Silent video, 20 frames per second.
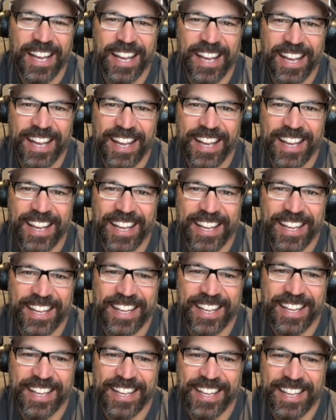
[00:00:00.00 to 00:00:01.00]

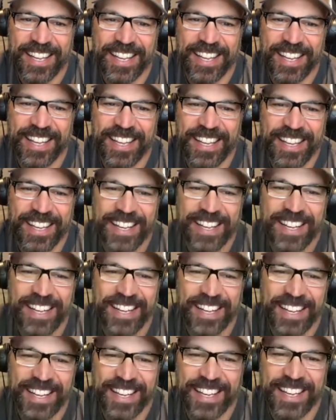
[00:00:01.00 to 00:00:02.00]

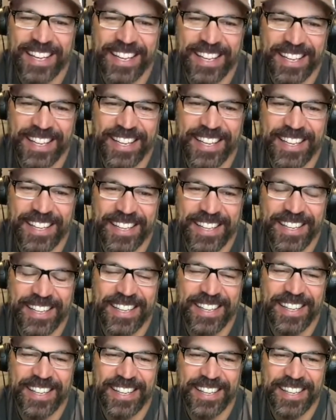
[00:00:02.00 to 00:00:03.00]

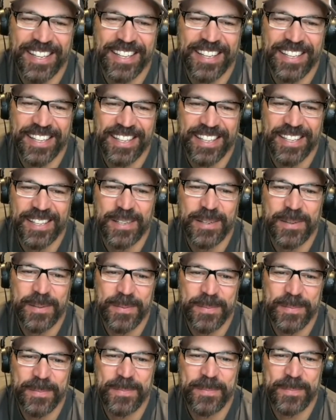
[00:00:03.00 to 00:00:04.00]

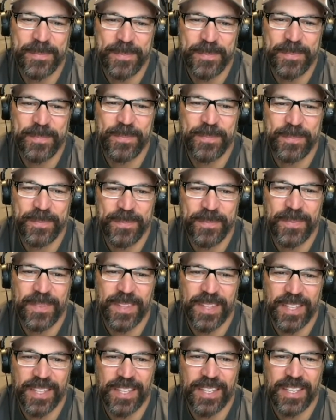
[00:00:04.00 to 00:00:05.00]

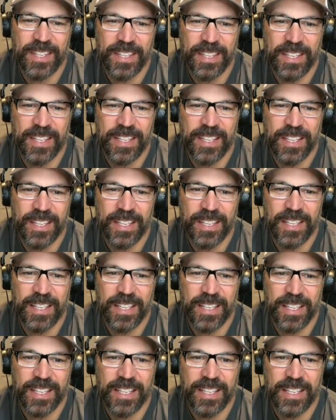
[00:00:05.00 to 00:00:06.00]

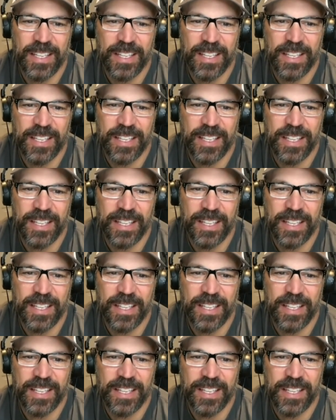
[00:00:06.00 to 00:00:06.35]
[no speech]